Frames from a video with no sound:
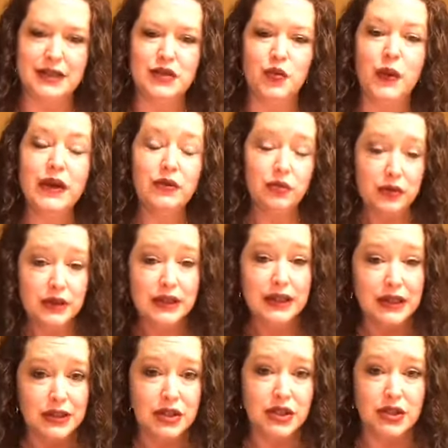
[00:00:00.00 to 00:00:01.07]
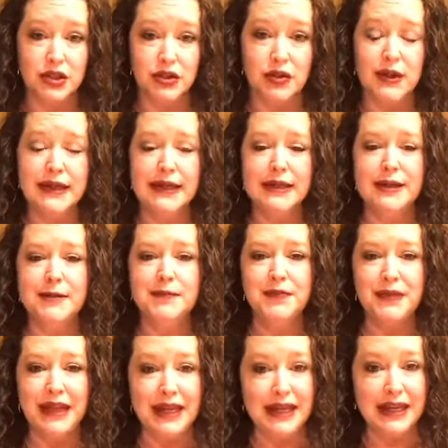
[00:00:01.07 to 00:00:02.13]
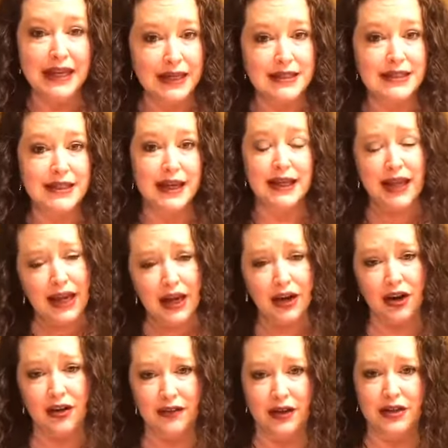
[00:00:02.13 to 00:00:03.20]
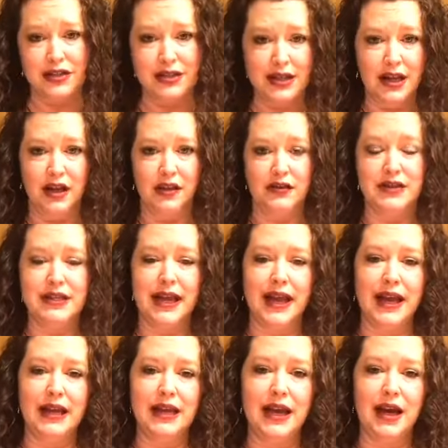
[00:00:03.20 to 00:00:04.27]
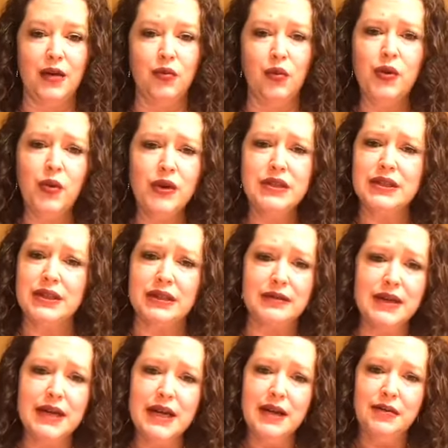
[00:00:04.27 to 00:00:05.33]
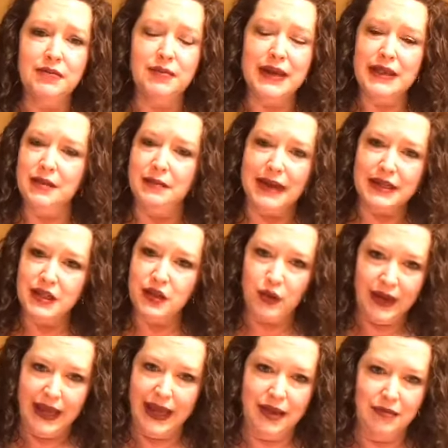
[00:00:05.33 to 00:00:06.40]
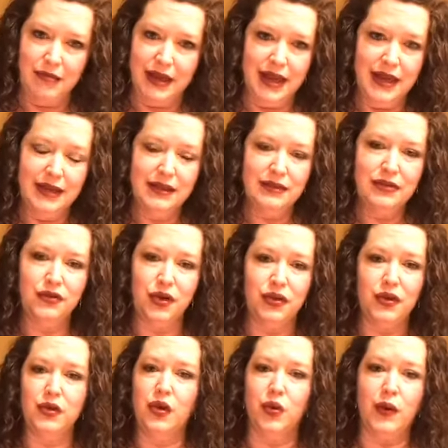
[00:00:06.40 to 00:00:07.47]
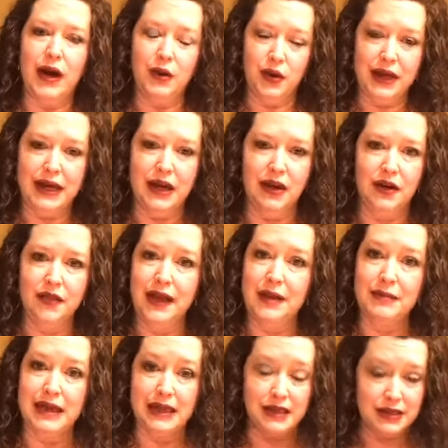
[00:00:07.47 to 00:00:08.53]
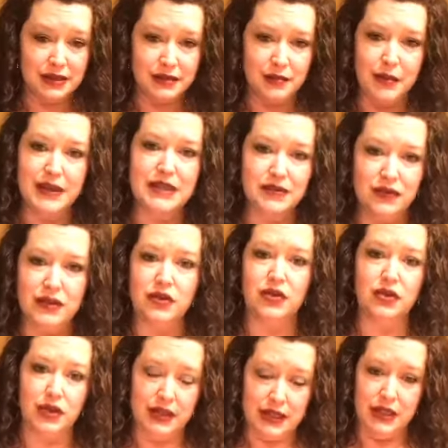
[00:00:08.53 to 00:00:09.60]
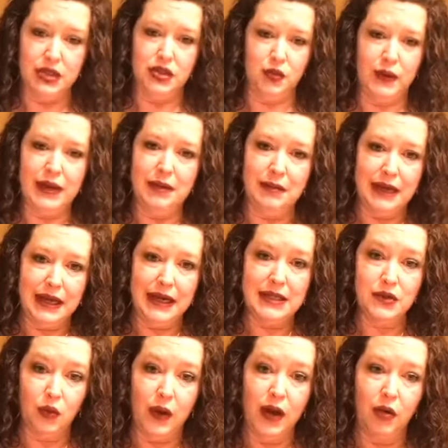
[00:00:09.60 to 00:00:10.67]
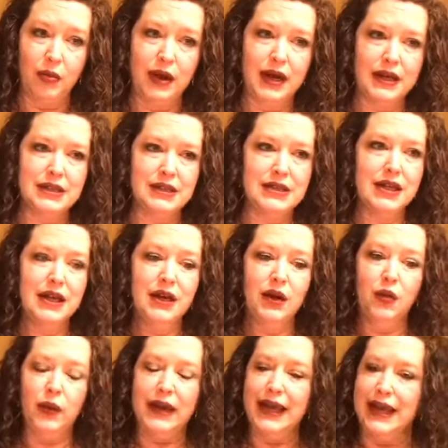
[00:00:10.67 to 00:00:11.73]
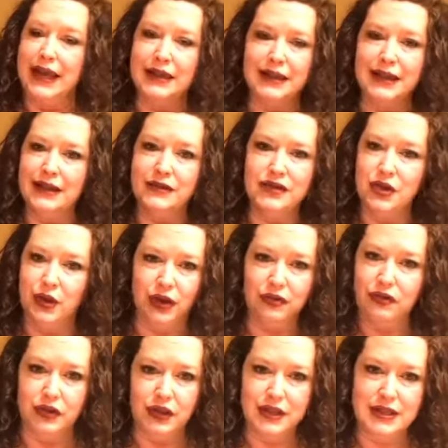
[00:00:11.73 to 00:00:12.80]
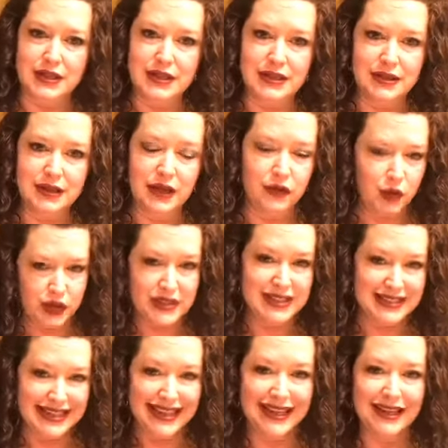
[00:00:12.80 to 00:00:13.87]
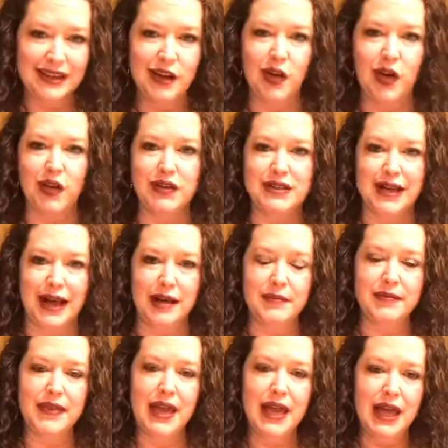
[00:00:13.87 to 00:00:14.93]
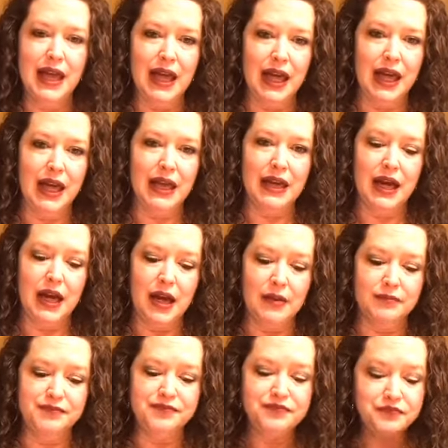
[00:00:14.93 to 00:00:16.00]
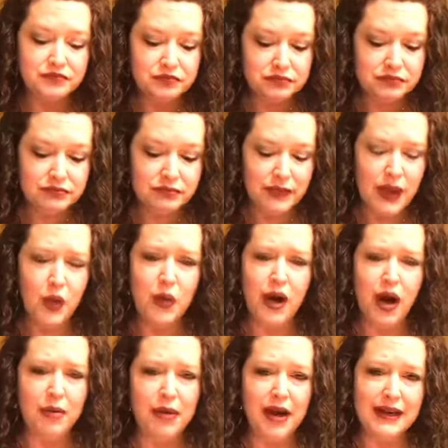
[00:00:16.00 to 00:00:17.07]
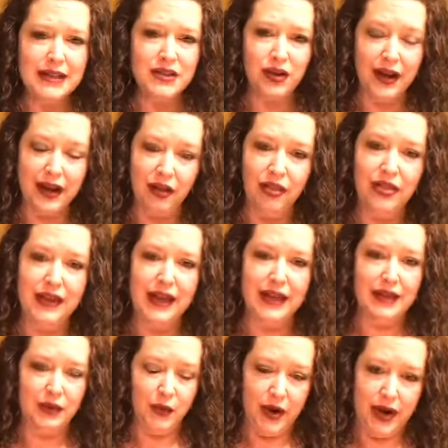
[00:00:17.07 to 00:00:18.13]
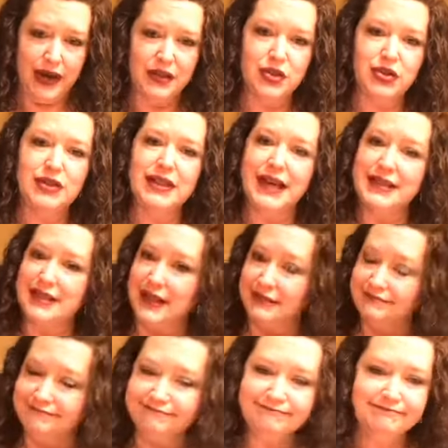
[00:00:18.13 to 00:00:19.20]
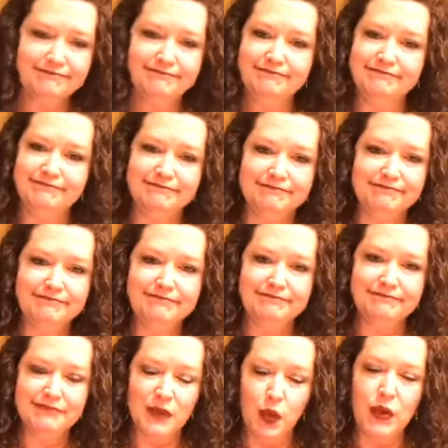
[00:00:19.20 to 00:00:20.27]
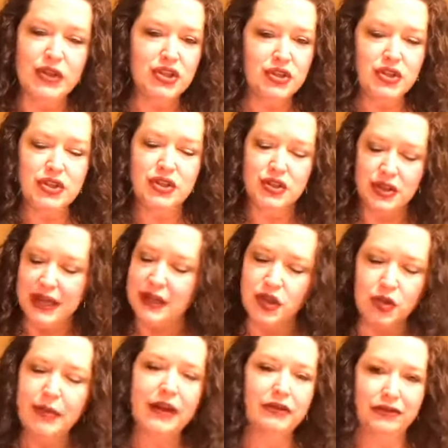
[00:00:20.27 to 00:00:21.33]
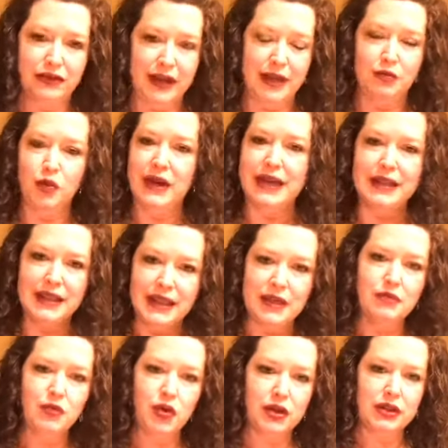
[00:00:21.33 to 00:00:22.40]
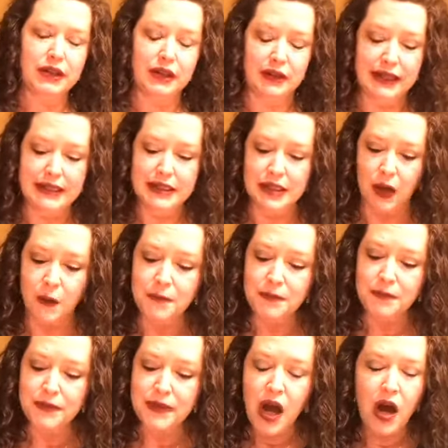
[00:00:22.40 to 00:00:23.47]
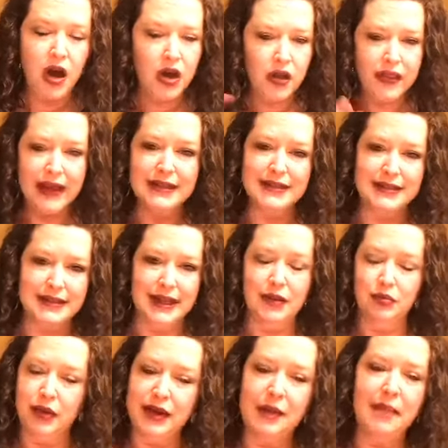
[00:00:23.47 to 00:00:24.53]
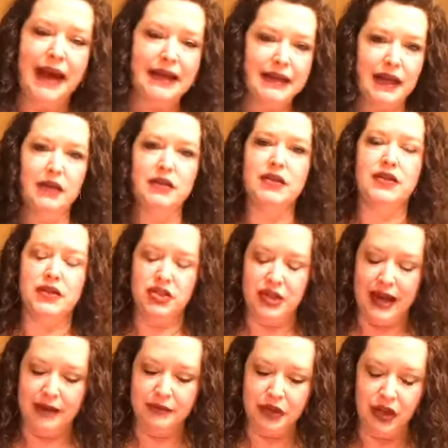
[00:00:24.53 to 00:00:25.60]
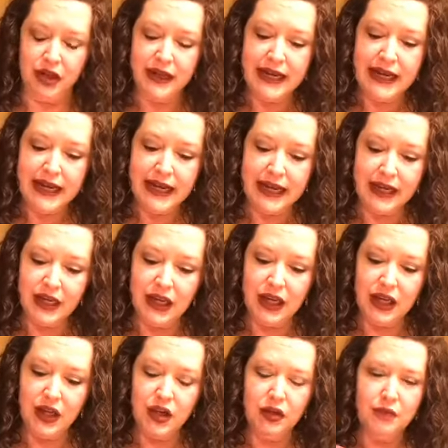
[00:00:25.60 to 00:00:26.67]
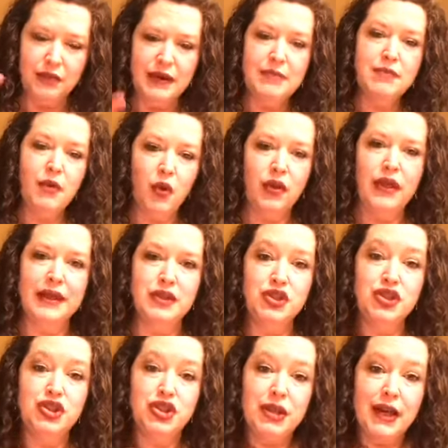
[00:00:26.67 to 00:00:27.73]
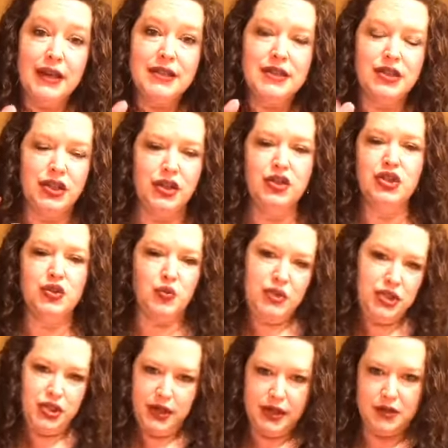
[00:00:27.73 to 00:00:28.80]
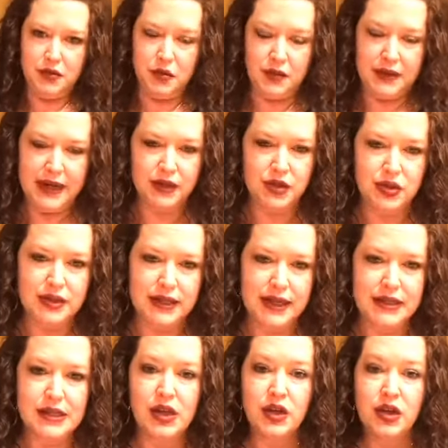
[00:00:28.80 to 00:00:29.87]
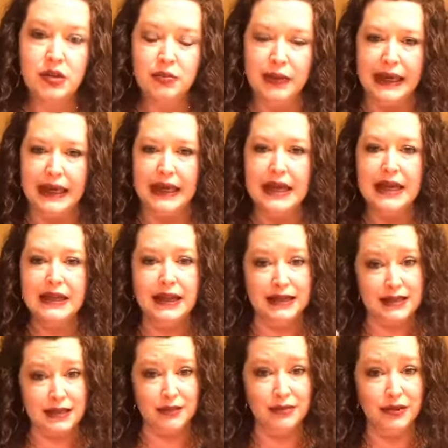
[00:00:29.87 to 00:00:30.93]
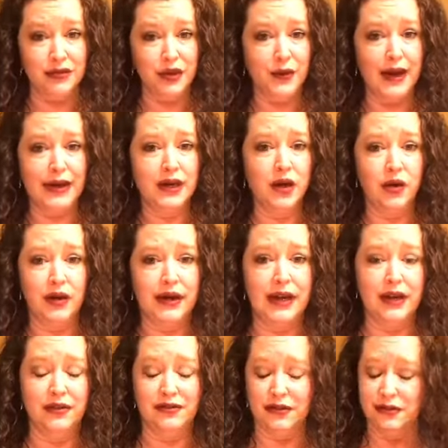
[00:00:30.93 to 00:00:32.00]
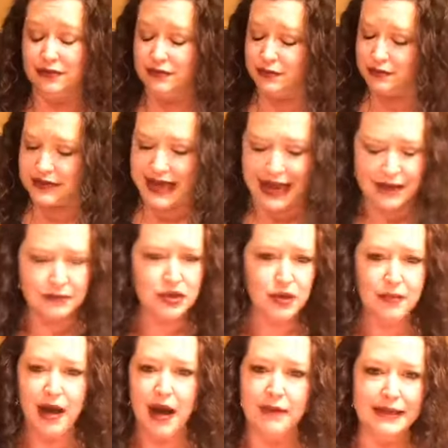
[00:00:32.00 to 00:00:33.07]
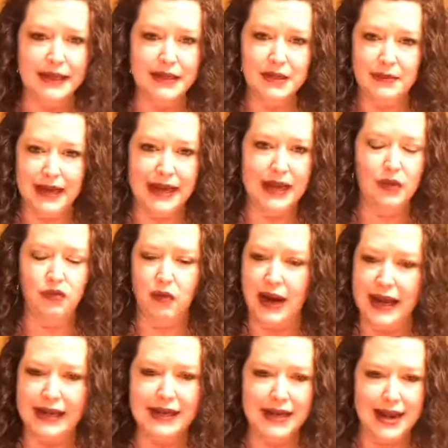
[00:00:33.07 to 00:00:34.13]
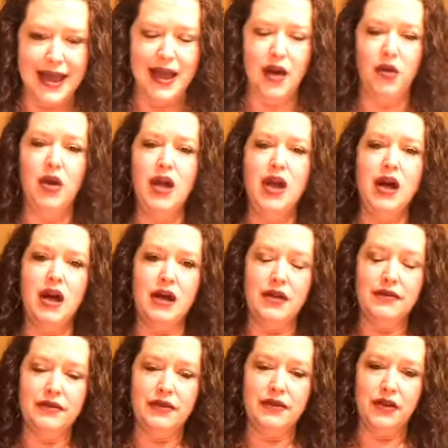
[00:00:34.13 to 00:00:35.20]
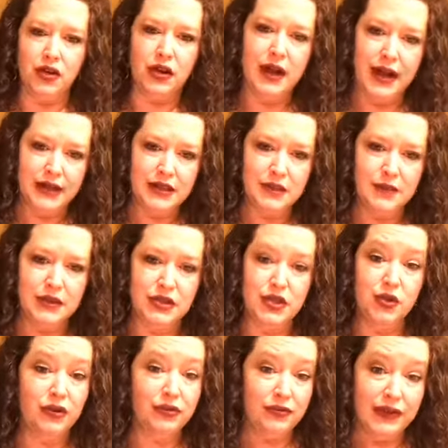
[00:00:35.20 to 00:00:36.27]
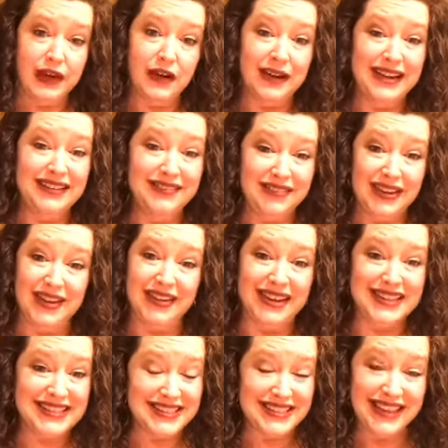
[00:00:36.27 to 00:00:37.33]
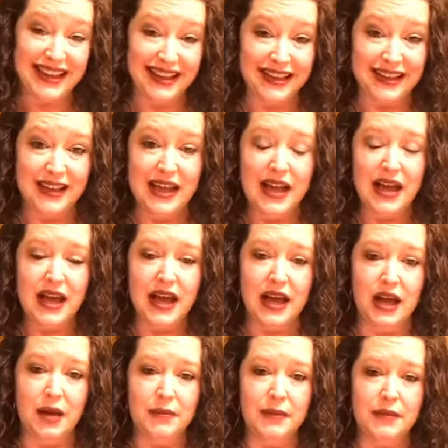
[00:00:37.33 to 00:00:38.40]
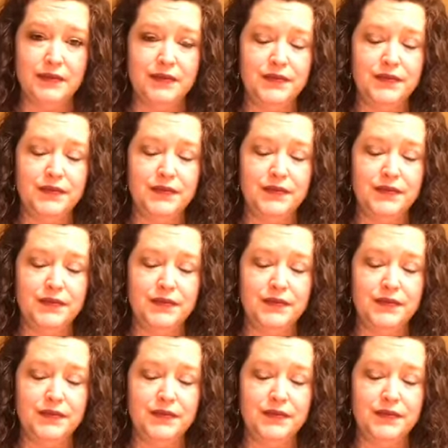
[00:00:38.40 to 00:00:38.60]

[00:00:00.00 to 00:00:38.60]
is we really do need to take care of ourselves. And um, we want to be the best we can be for the Lord while we're here. And that means best physical condition we can be in as well because we can't live to our fullest if we're sick all the time. And um, when our bodies are healthy and we're exercising, we do just can do better for him. We can think more clearly. So all that to say, to bring it back down to the chapter, it, it could be more than just you just wish your husband would exercise. It could be like some of you I know on here for, names are popping into my head right now of your husbands who are very, very sick. Um,